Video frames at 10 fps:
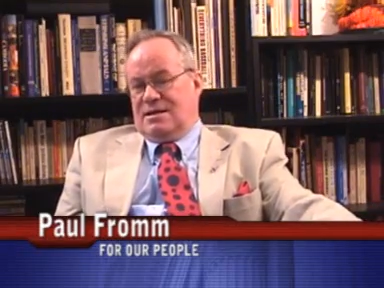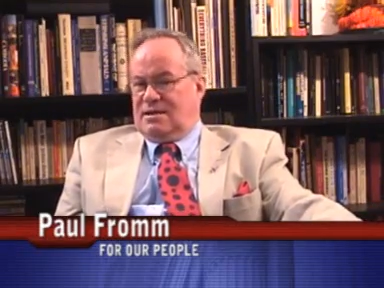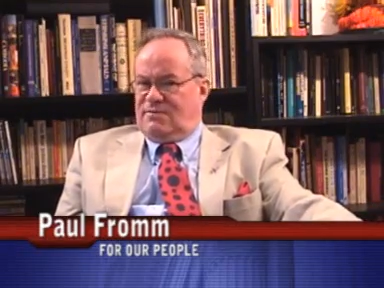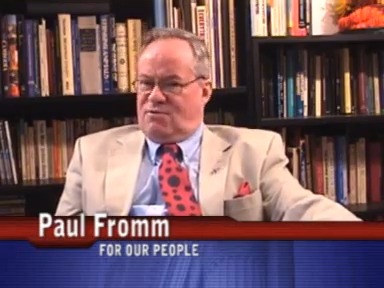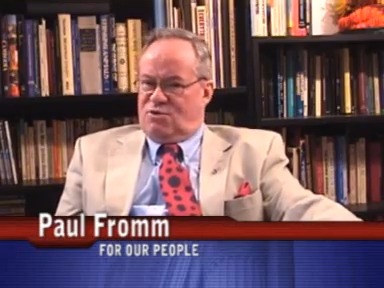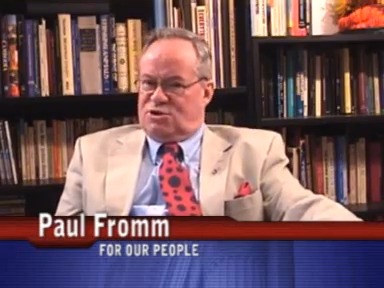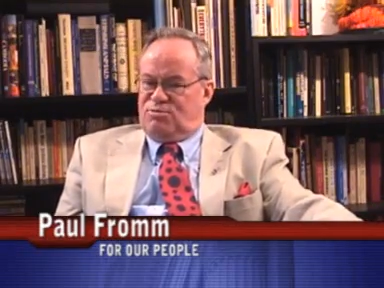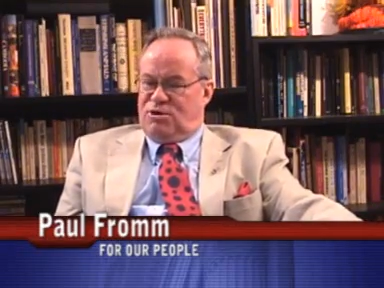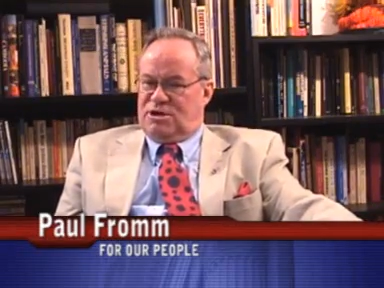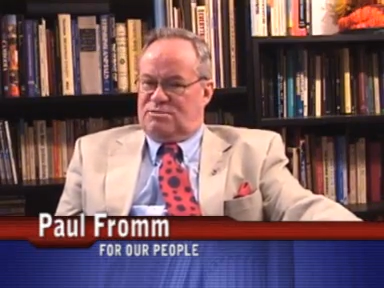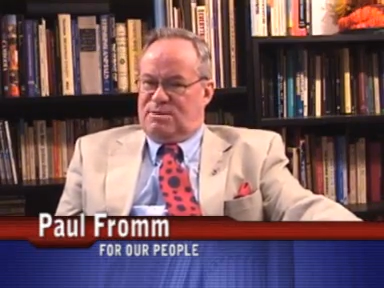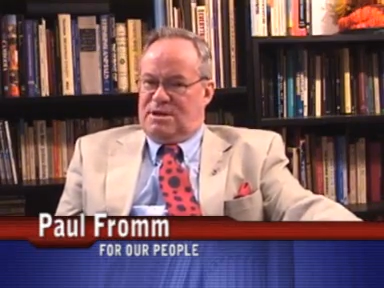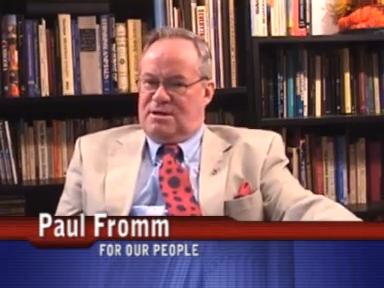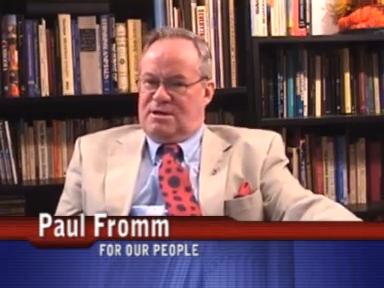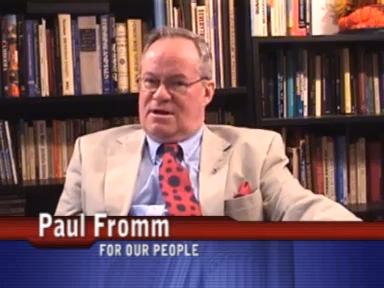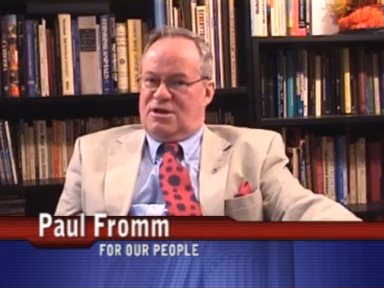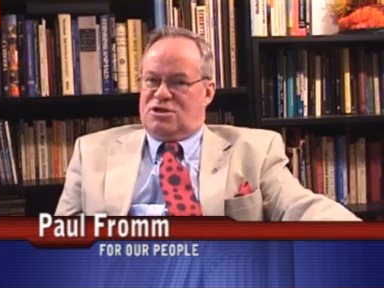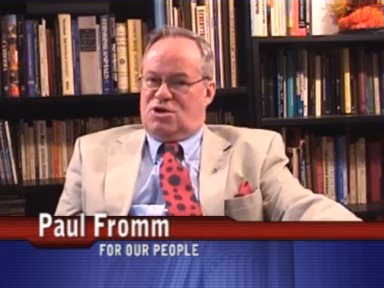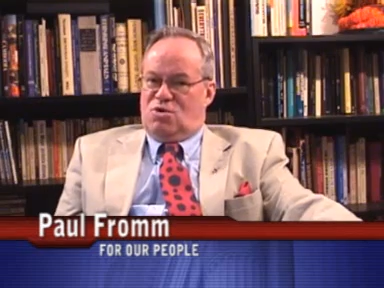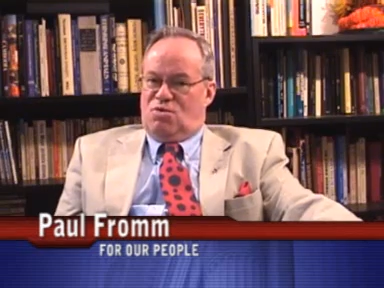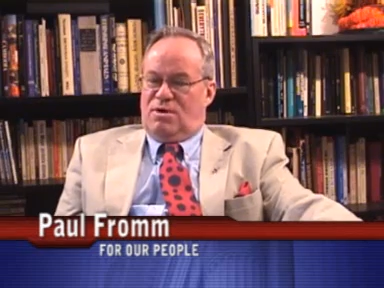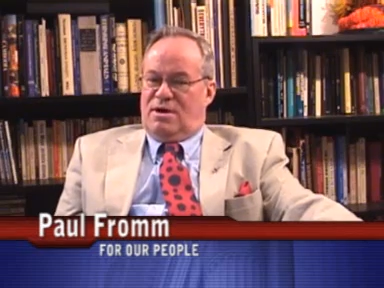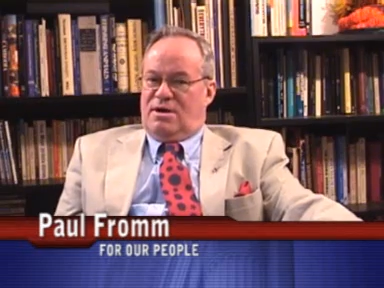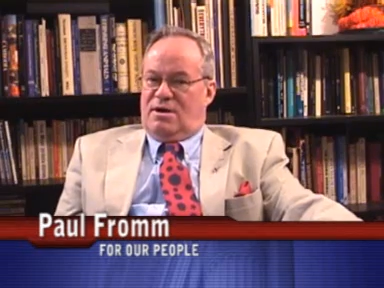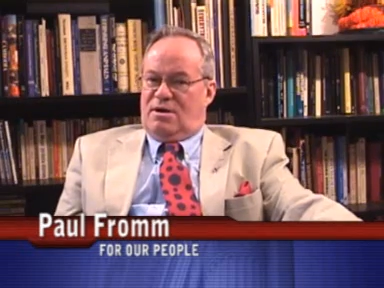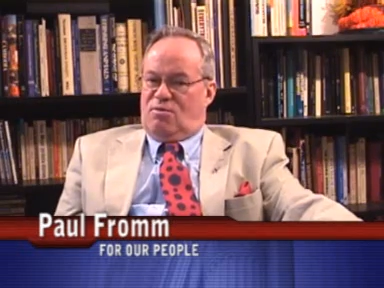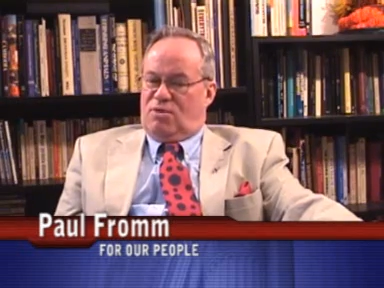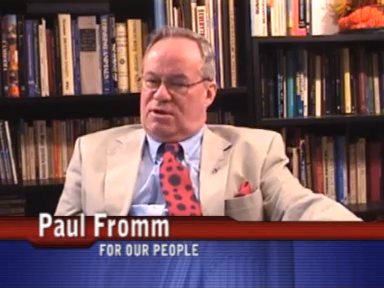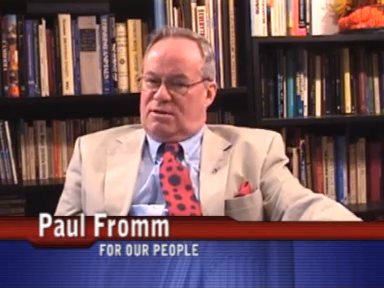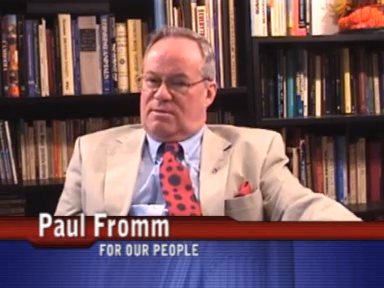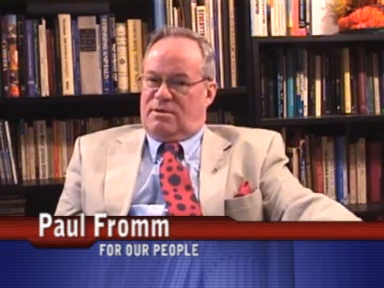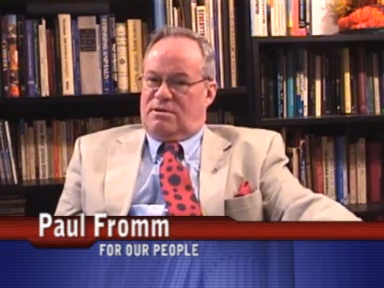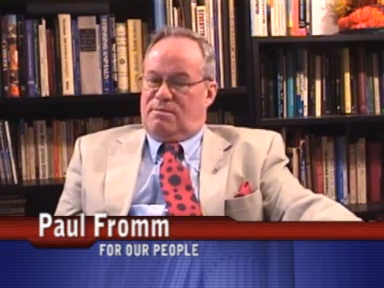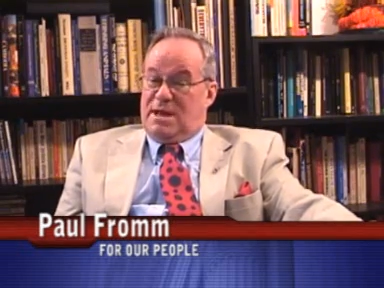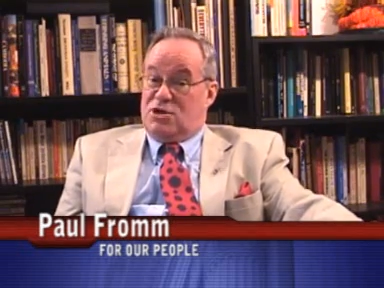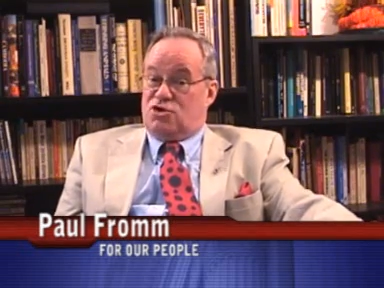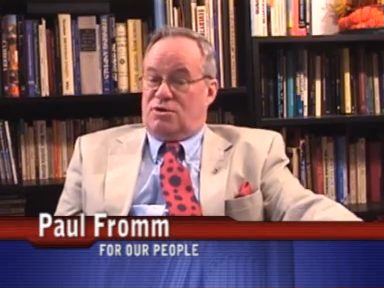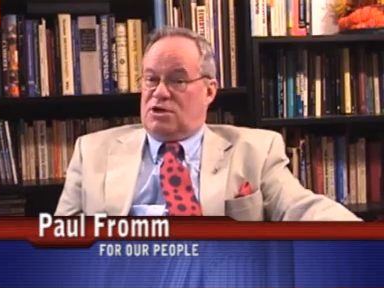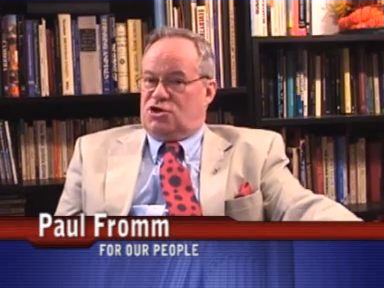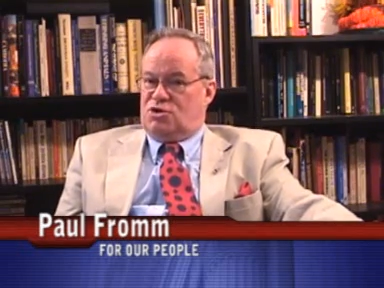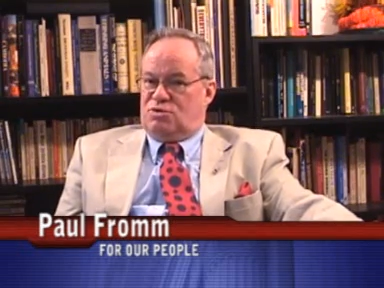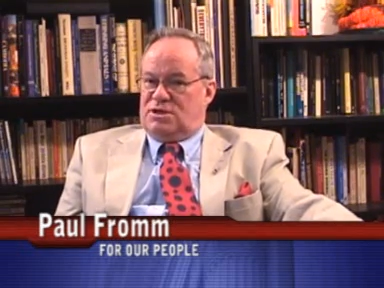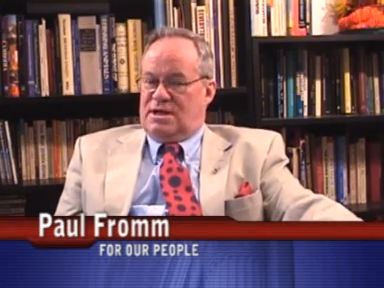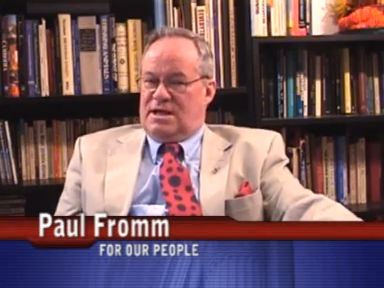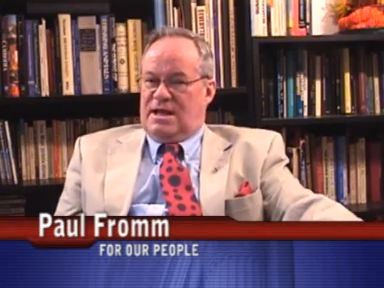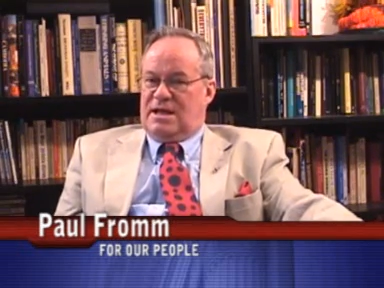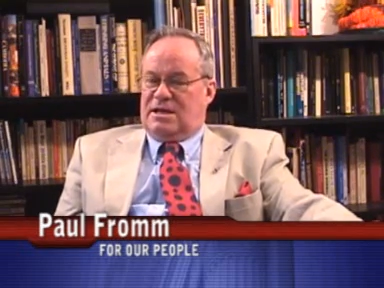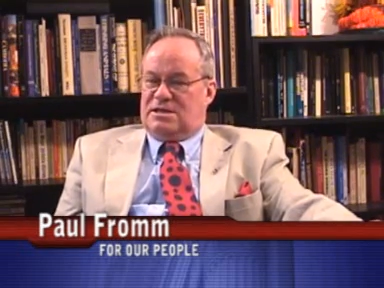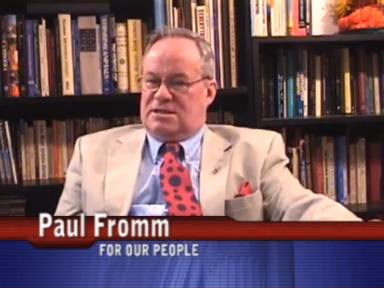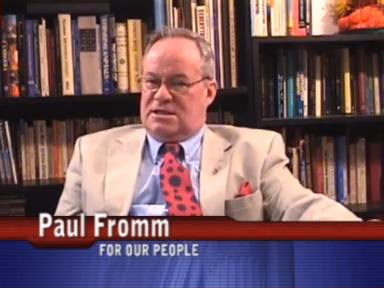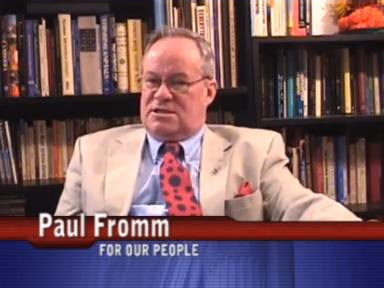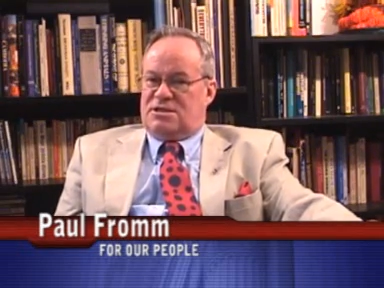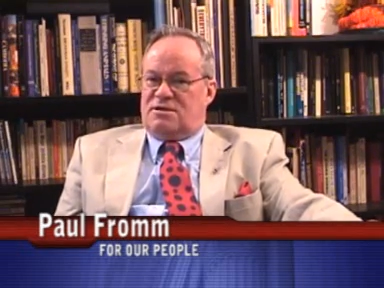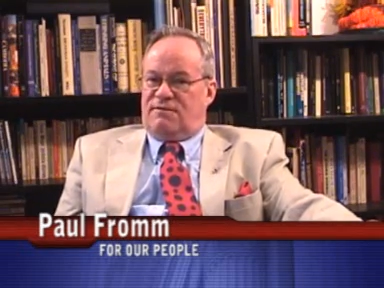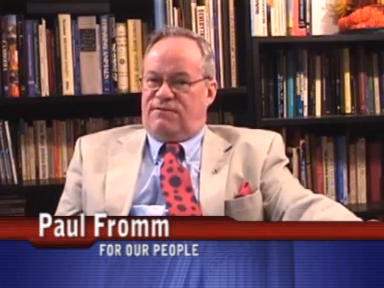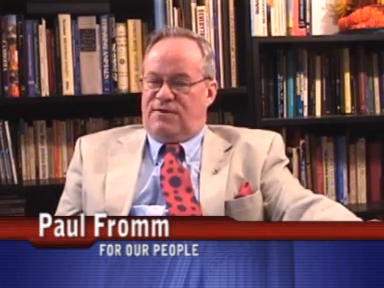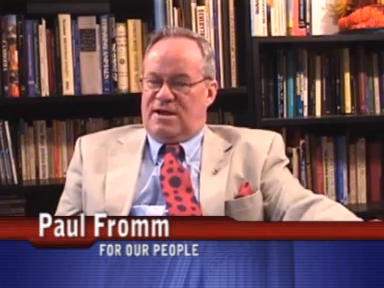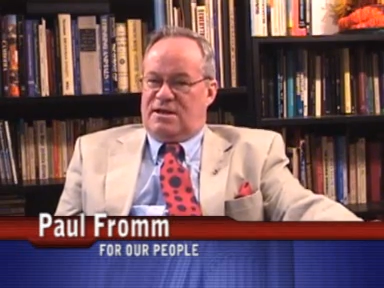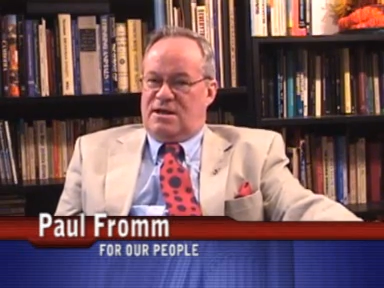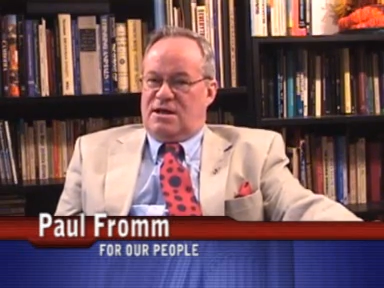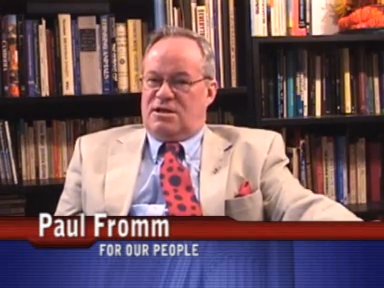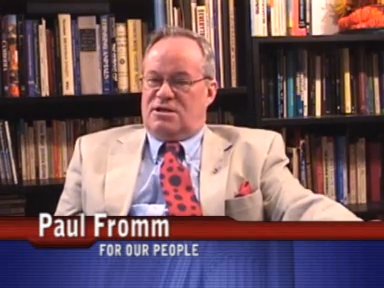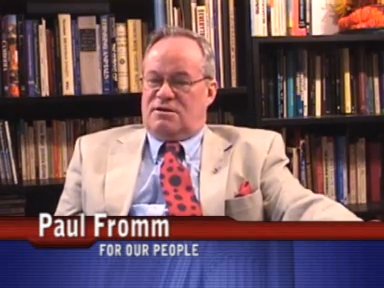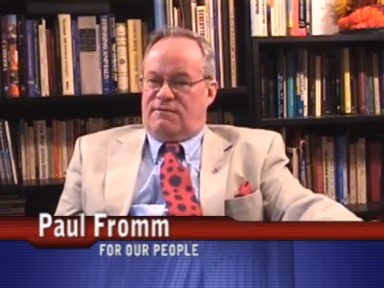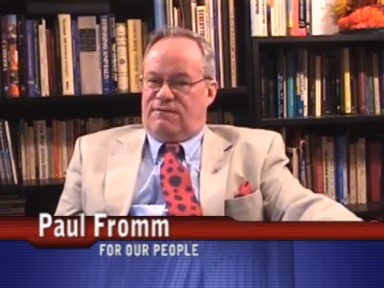And that, of course, brings me to one of the major issues. It exists to fight to